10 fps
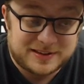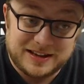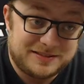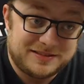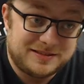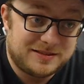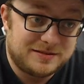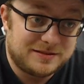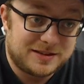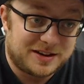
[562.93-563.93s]

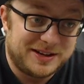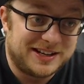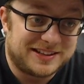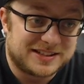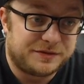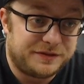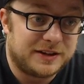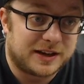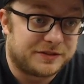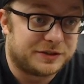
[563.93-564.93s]
it doesn't
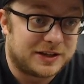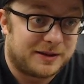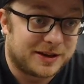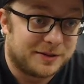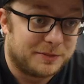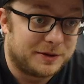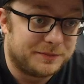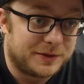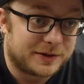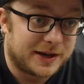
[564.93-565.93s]
feel like a Futaba gimbal.
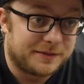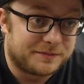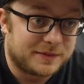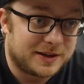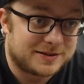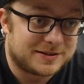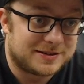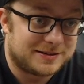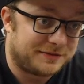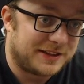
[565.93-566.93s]
Okay,
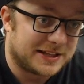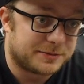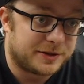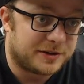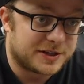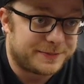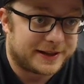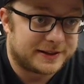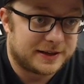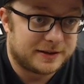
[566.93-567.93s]
if that's what you're
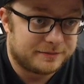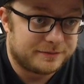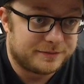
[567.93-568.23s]
expecting,